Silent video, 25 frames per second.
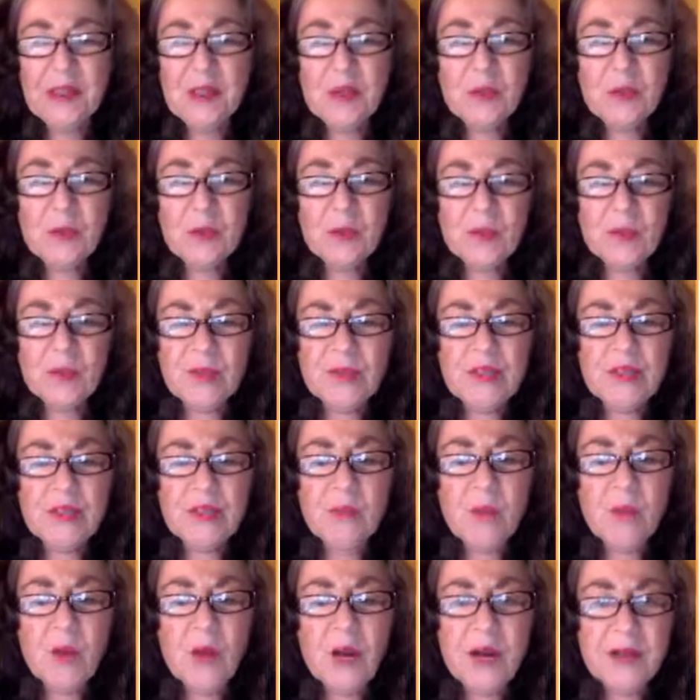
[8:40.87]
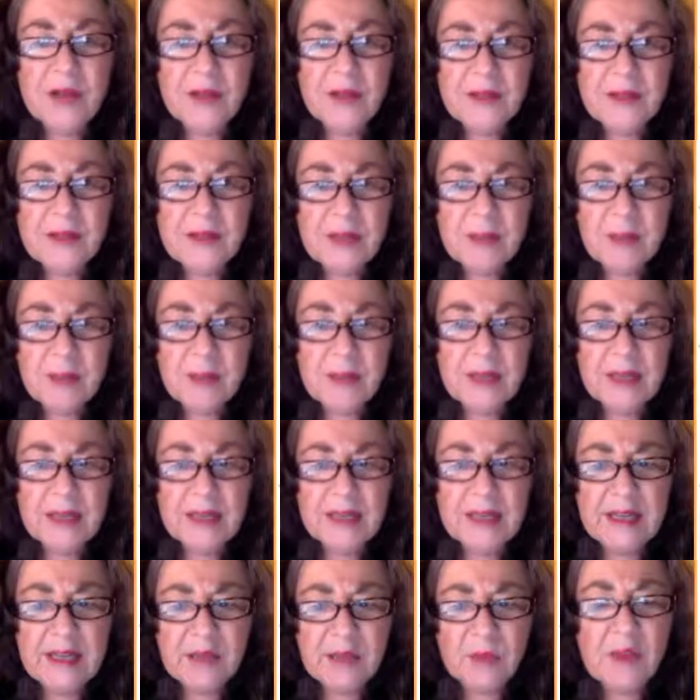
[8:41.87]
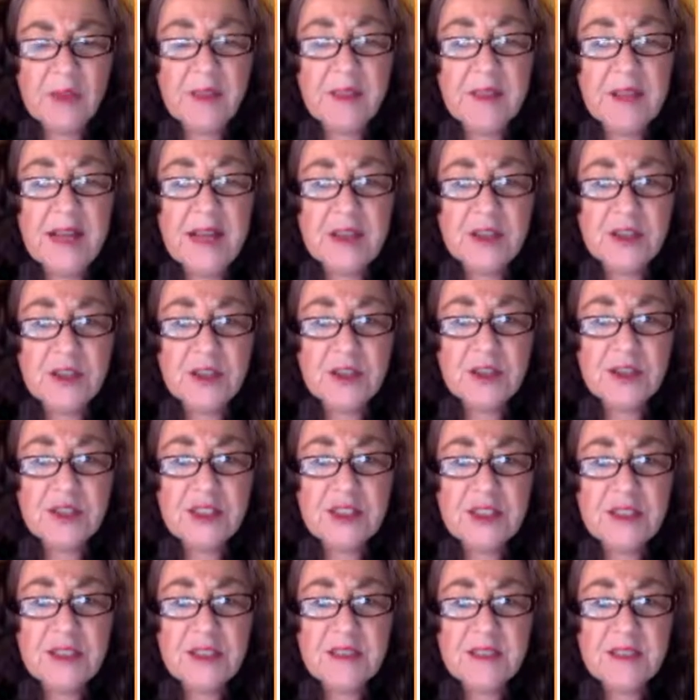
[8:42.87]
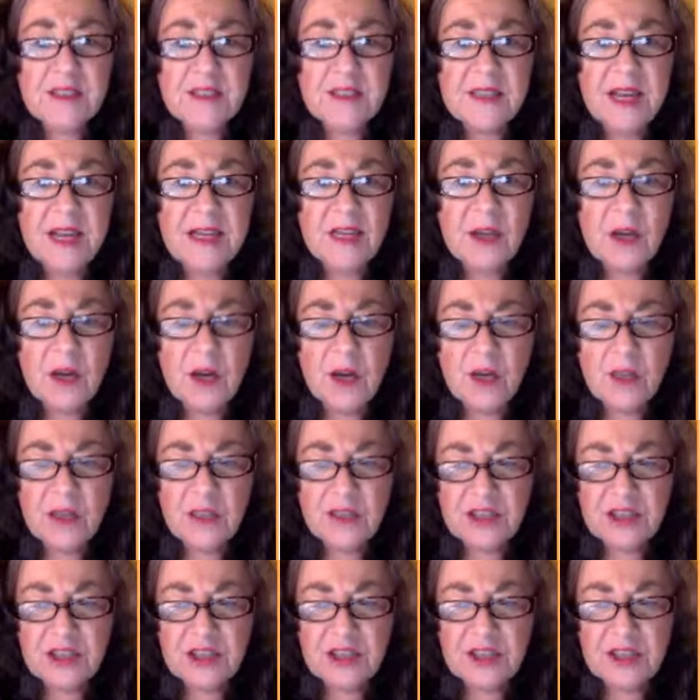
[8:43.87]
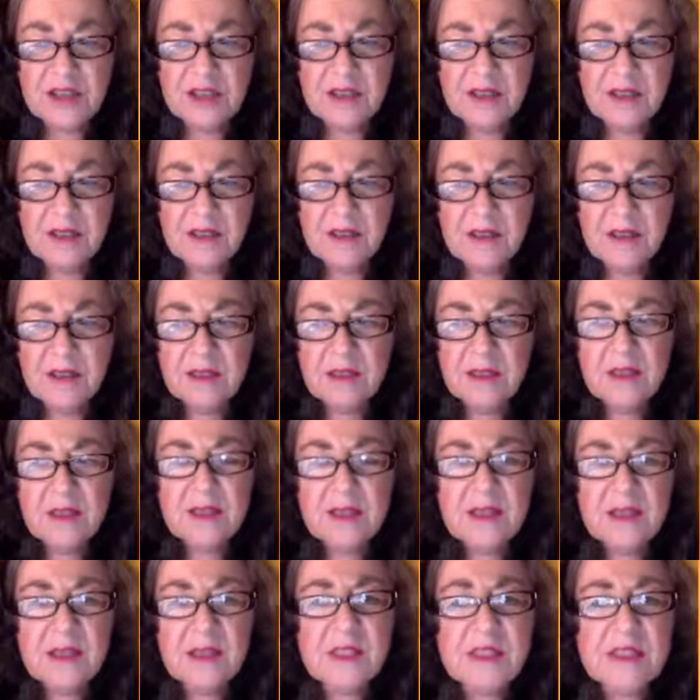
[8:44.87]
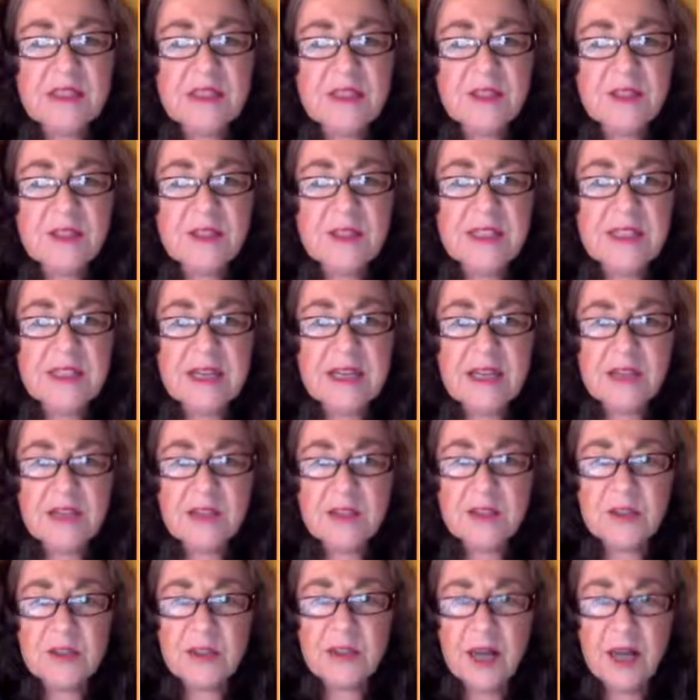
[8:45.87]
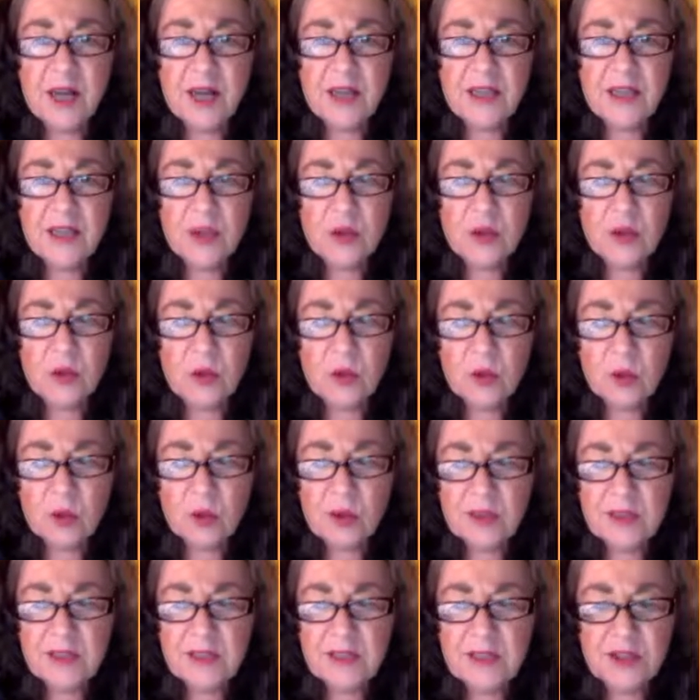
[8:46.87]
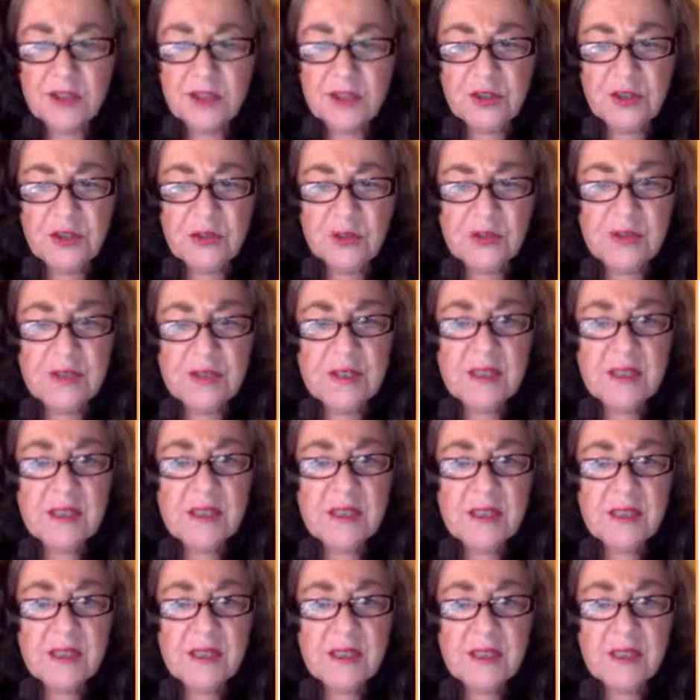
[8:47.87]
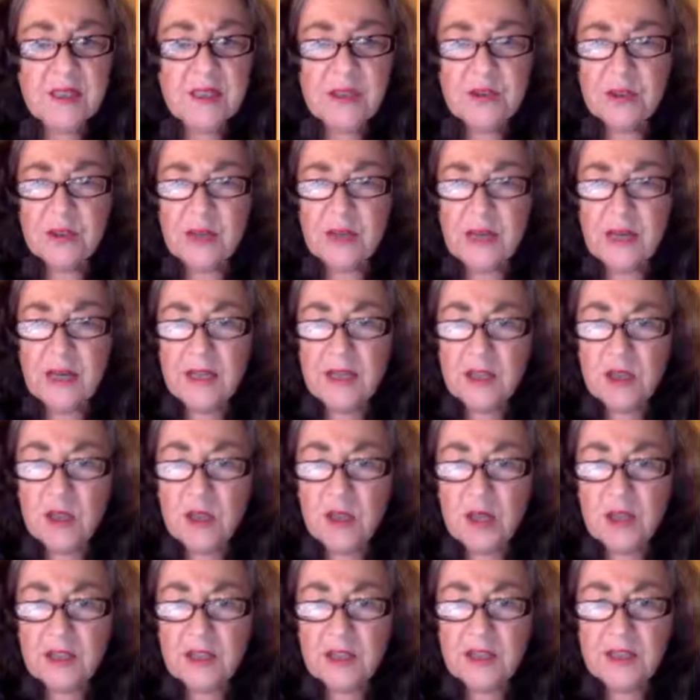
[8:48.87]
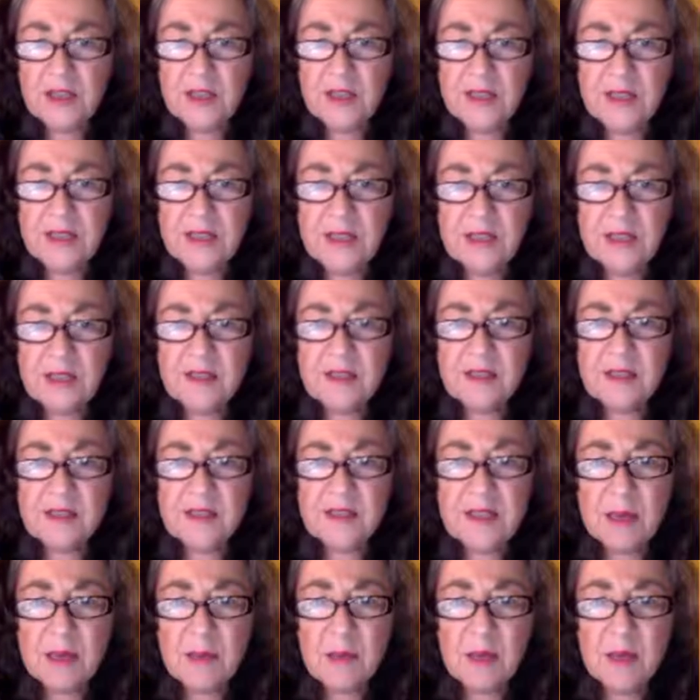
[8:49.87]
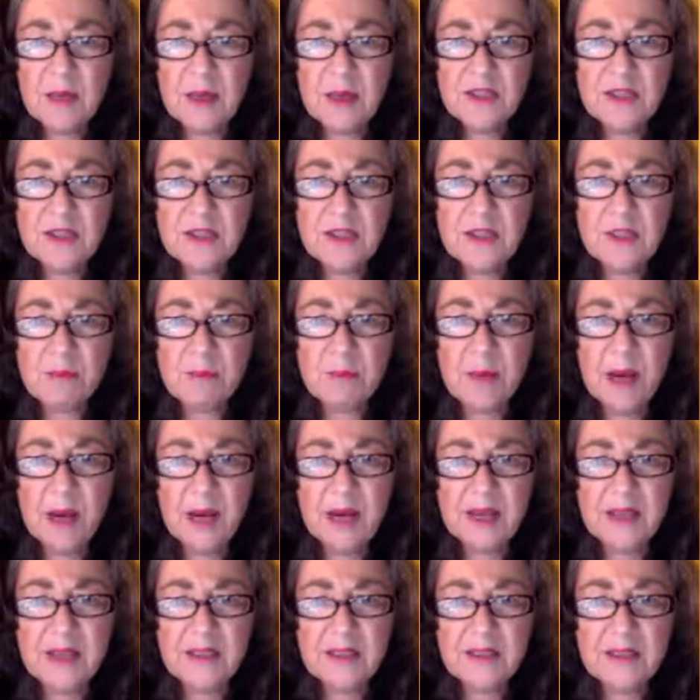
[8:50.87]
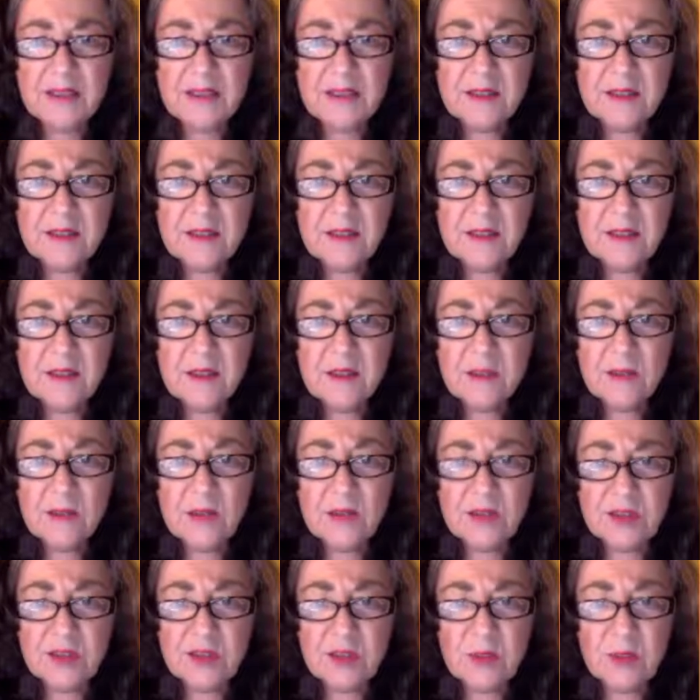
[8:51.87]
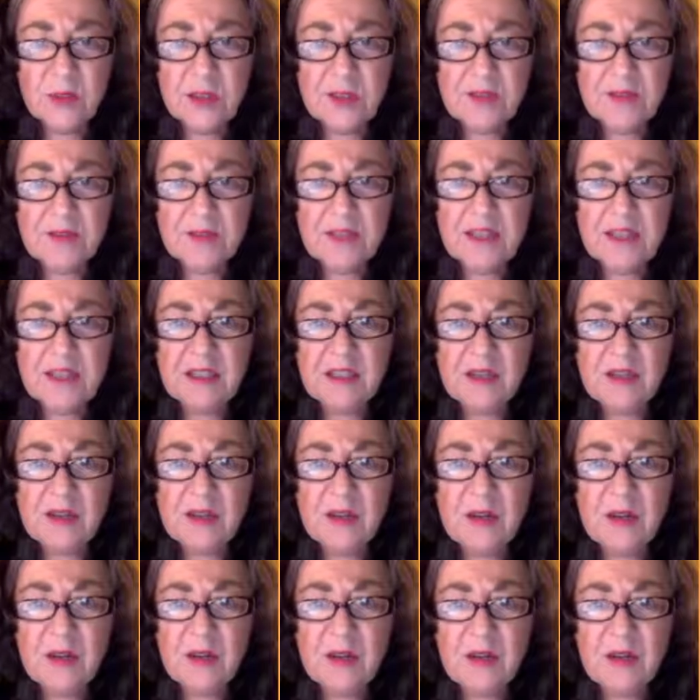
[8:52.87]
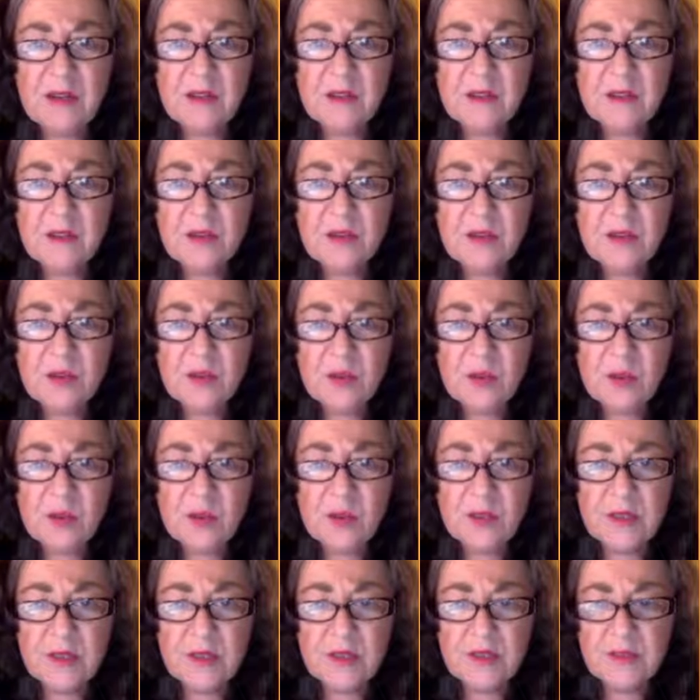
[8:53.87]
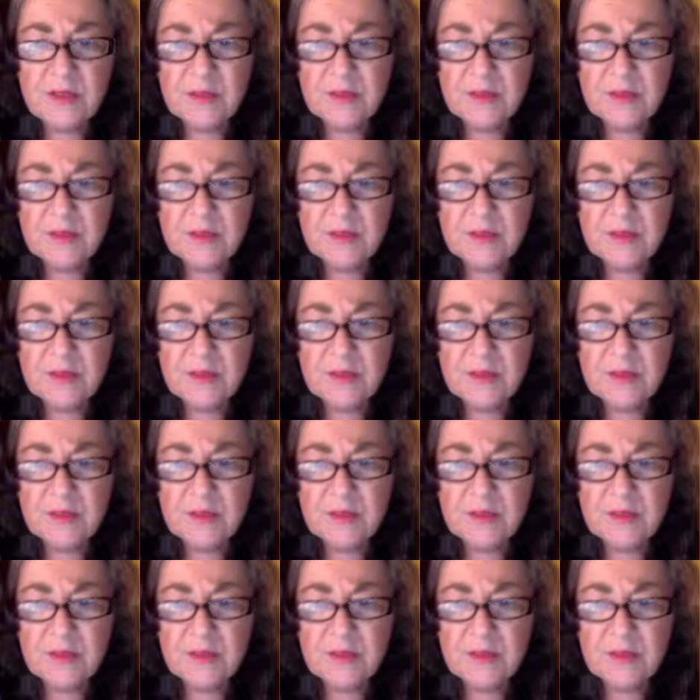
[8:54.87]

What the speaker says: Rewiring the brain with energy psychology clears the underlying core issues in your unconscious and subconscious mind, which is where things are stored.